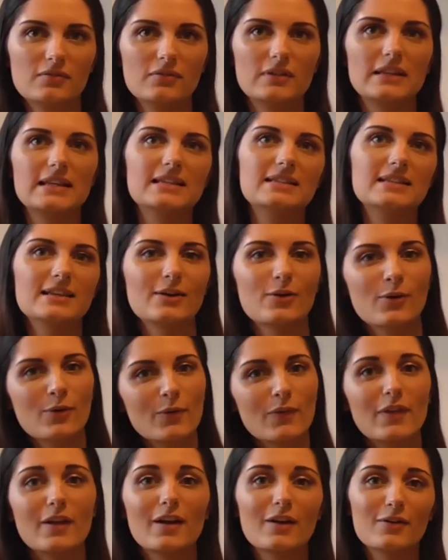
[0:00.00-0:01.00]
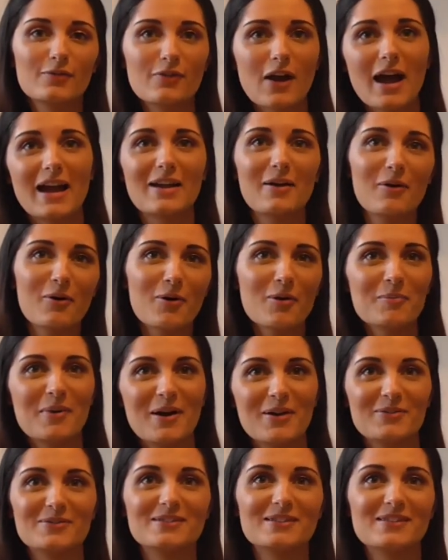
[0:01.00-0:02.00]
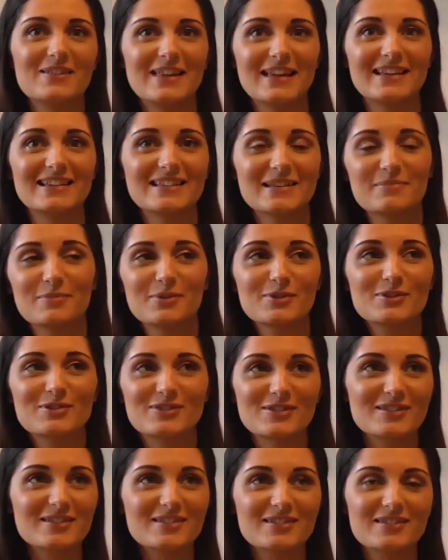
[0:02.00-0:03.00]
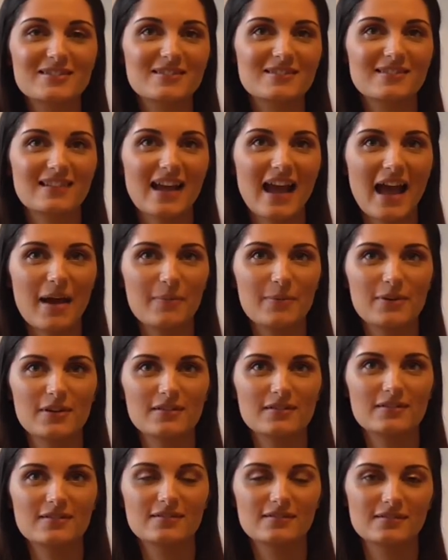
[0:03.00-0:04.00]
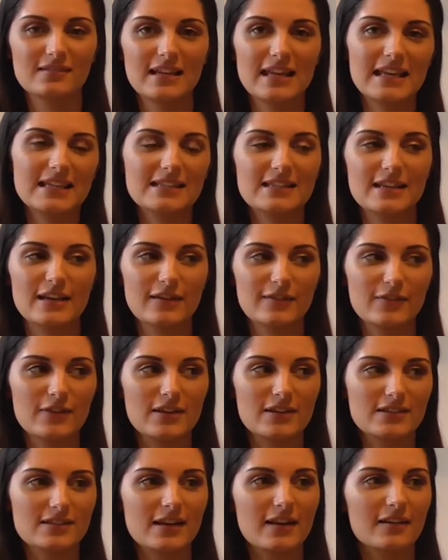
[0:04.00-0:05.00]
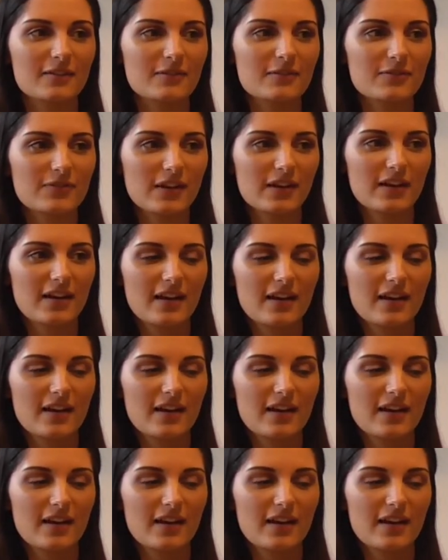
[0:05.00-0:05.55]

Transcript: releasing all the right hormones and things, it must just happen easier for yourself.